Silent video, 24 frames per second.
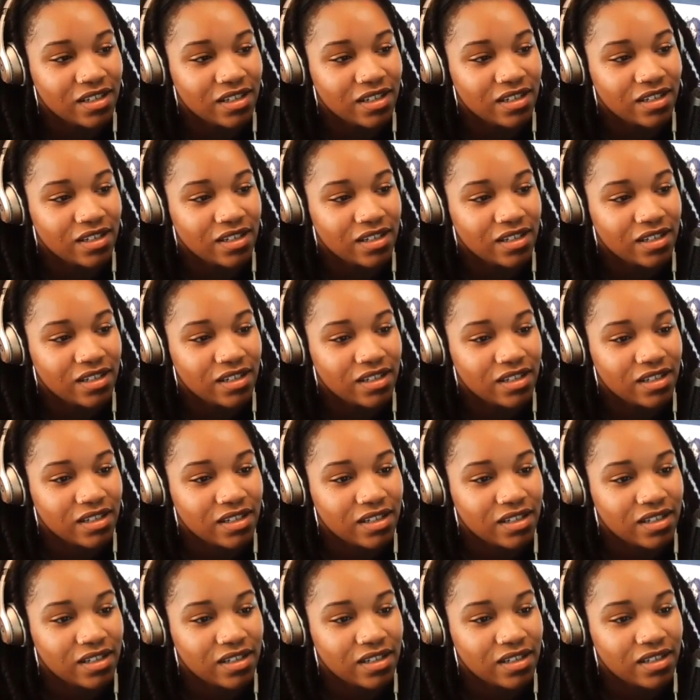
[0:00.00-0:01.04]

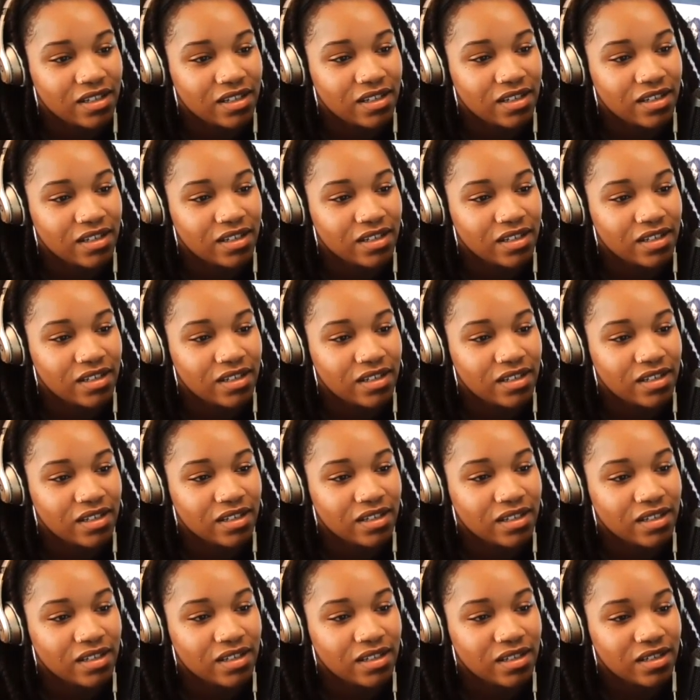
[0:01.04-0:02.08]

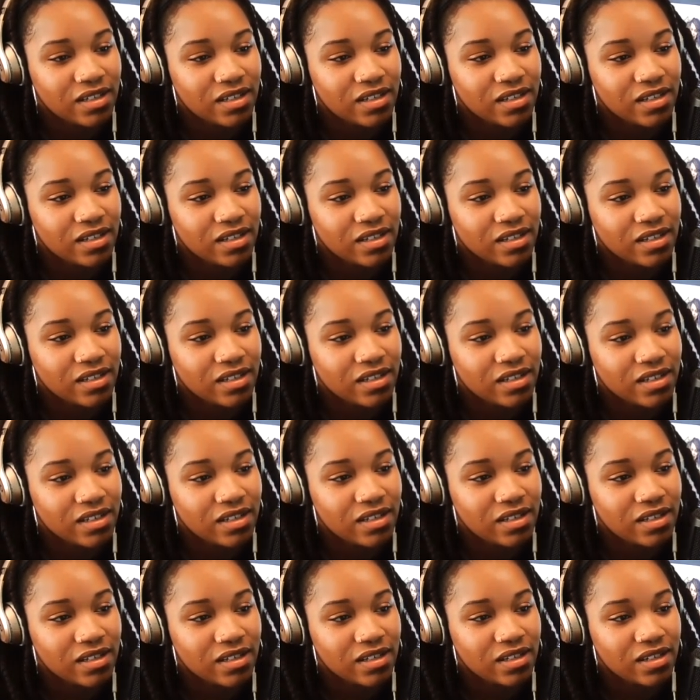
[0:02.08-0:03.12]

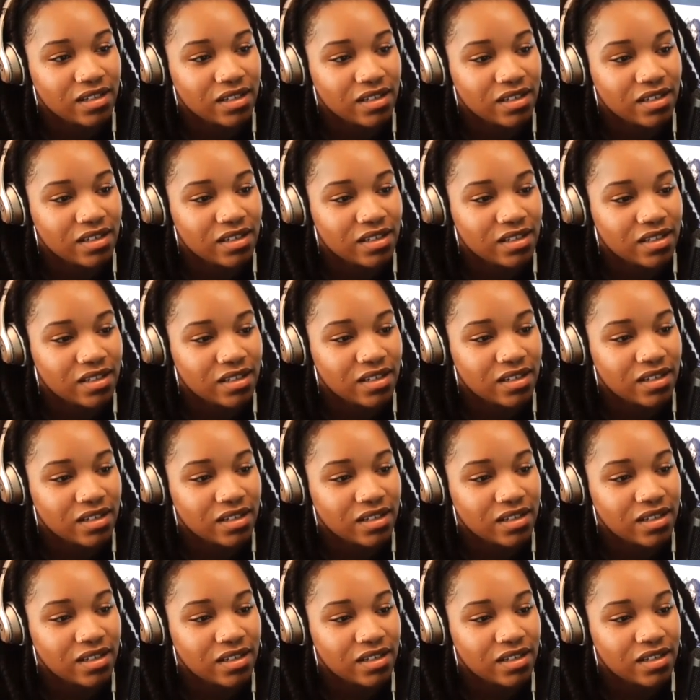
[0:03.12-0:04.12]
This person isn't speaking.